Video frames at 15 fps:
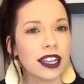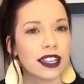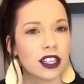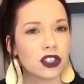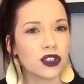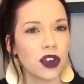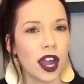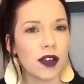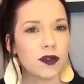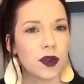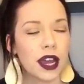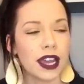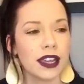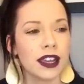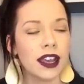in the
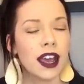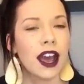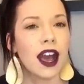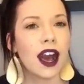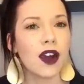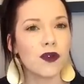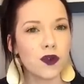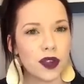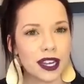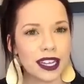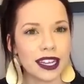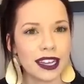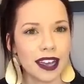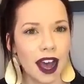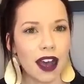driveway of when
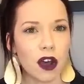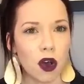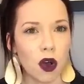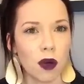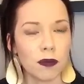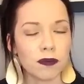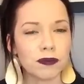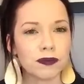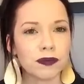he got home.